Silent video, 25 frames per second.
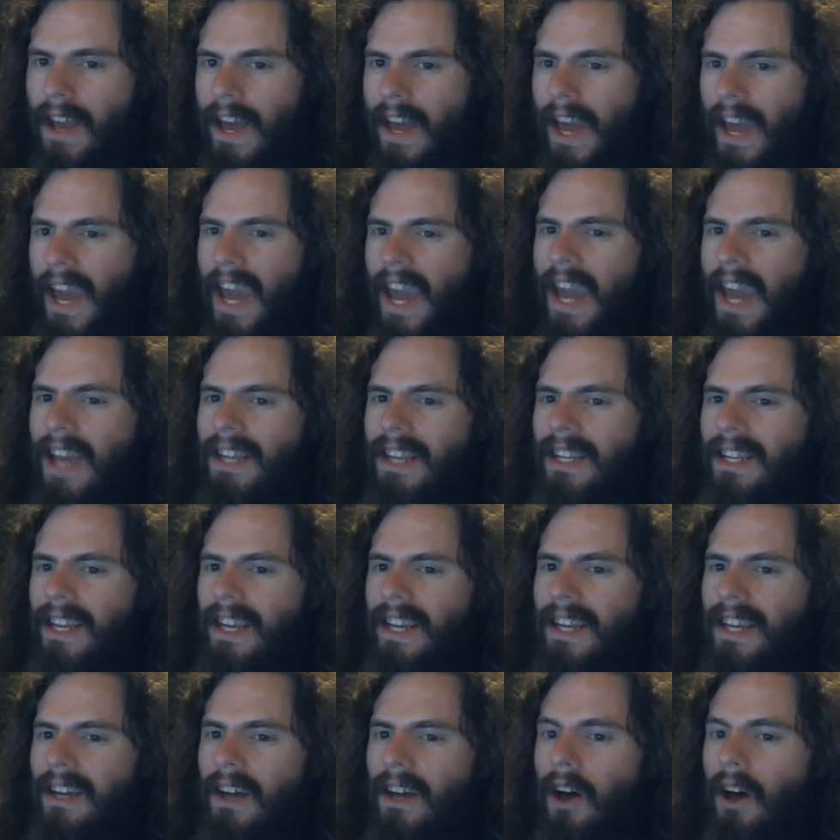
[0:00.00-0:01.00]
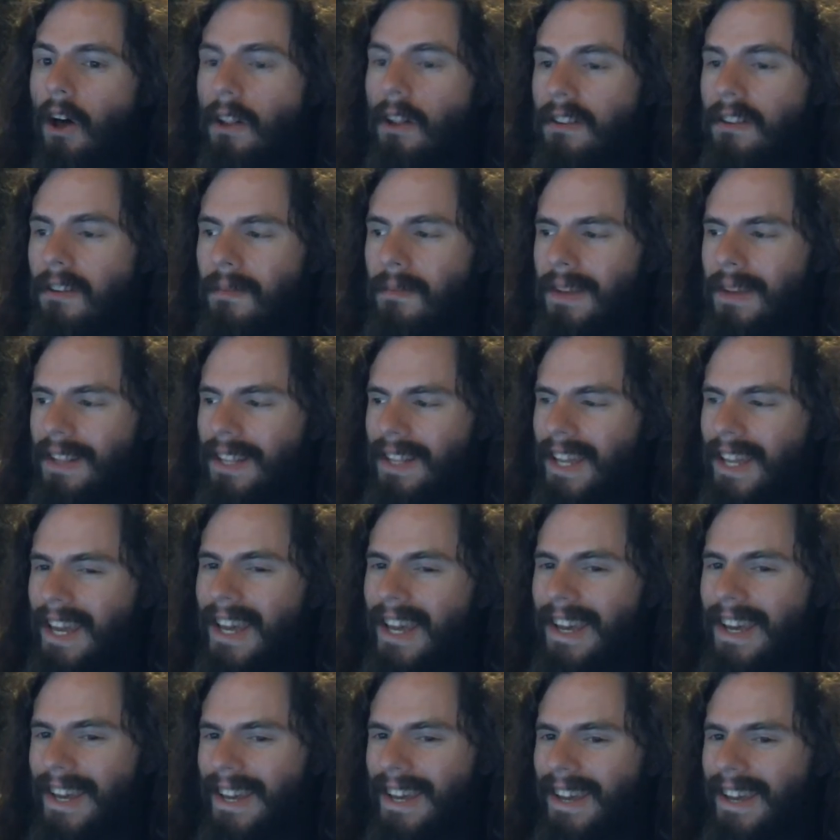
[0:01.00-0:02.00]
And
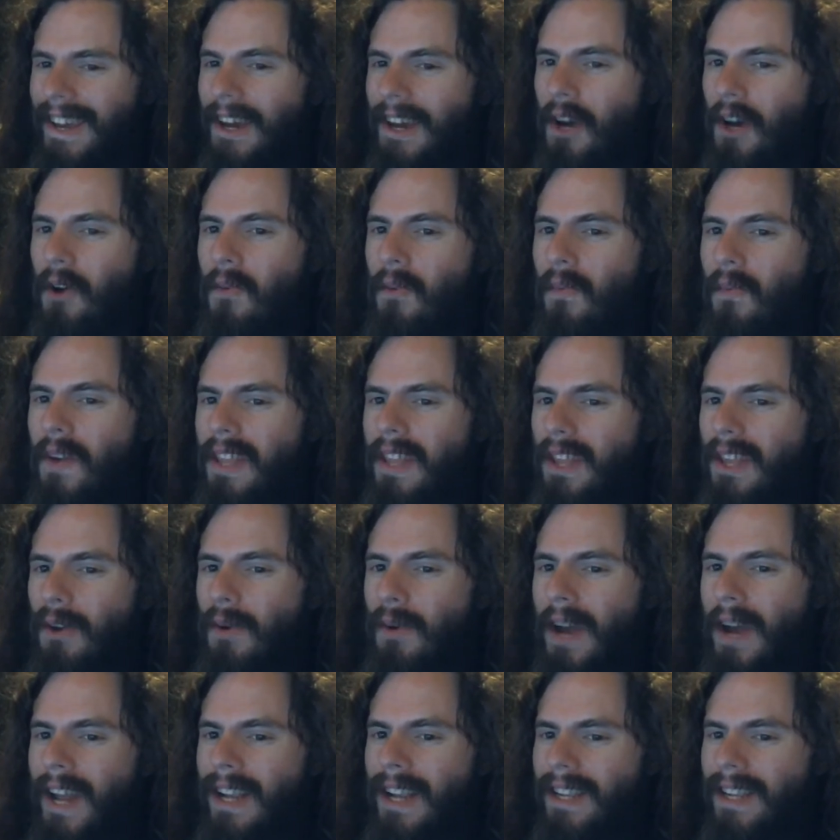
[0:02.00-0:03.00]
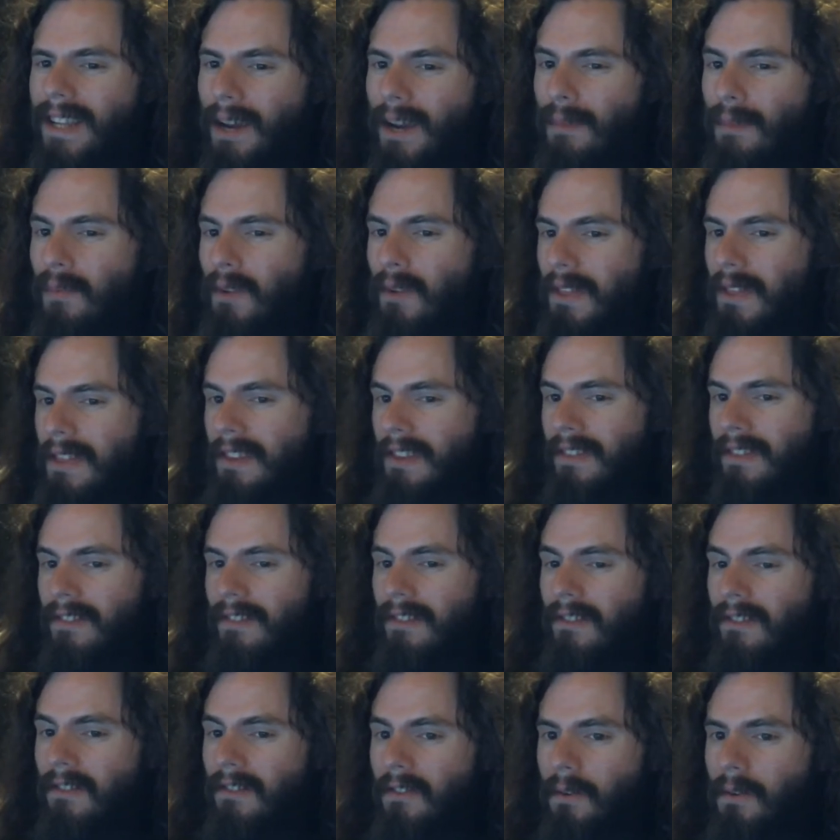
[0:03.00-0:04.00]
ultimately, when you end up with this
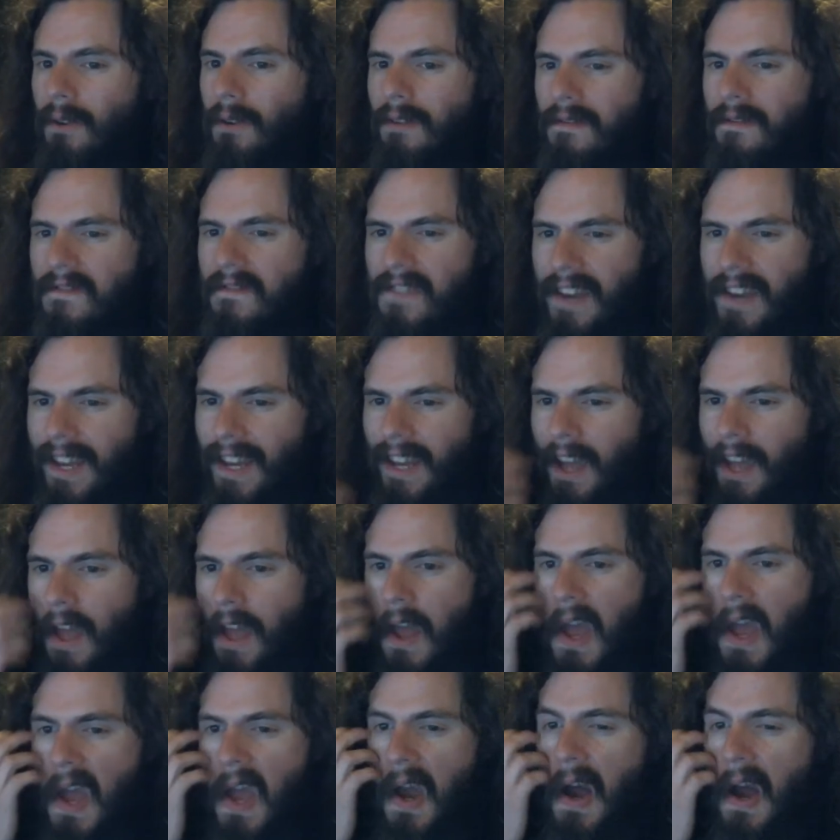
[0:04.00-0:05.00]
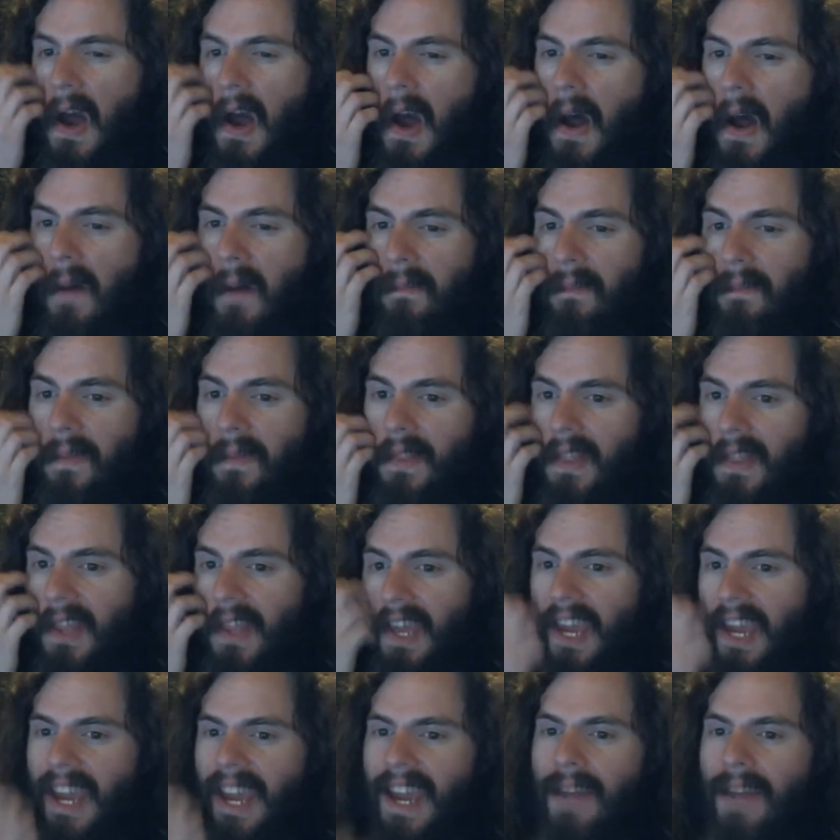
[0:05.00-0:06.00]
sort of thing,
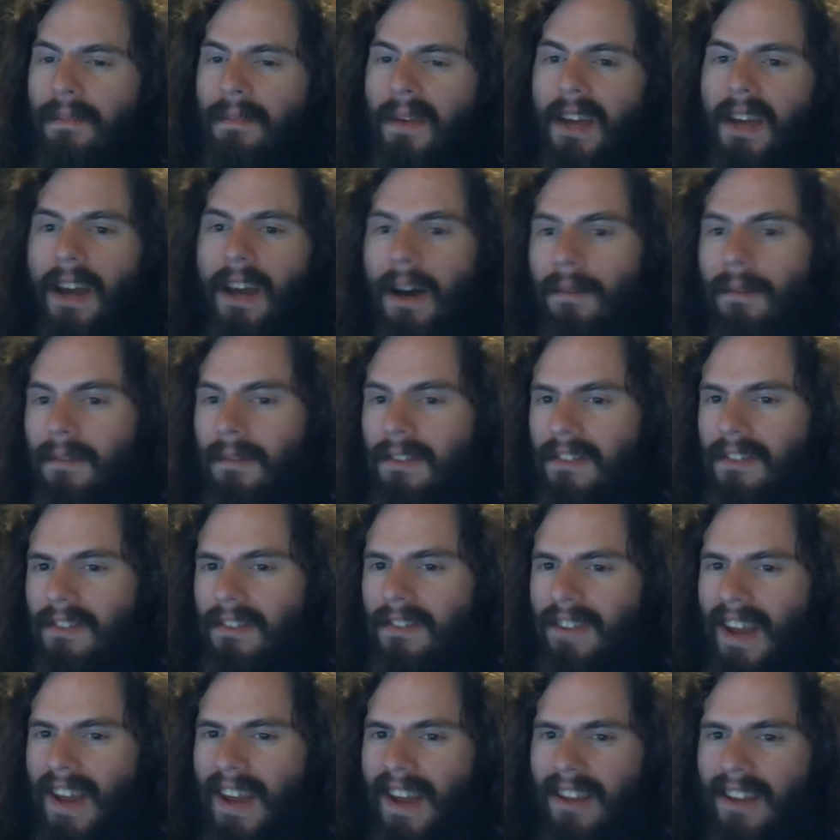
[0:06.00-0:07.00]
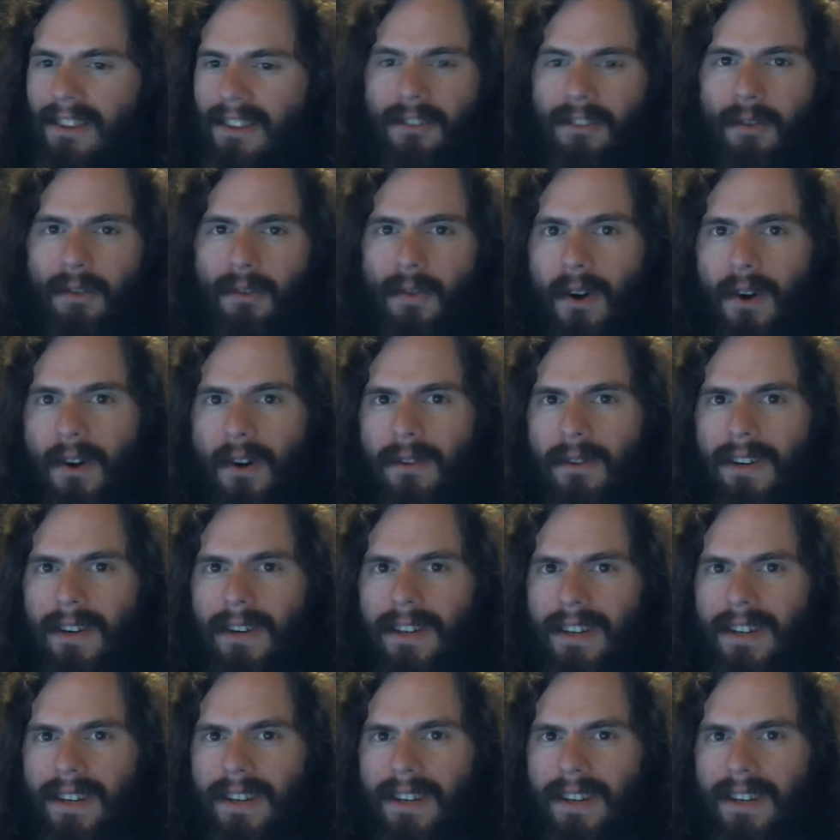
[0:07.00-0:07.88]
it becomes the status quo.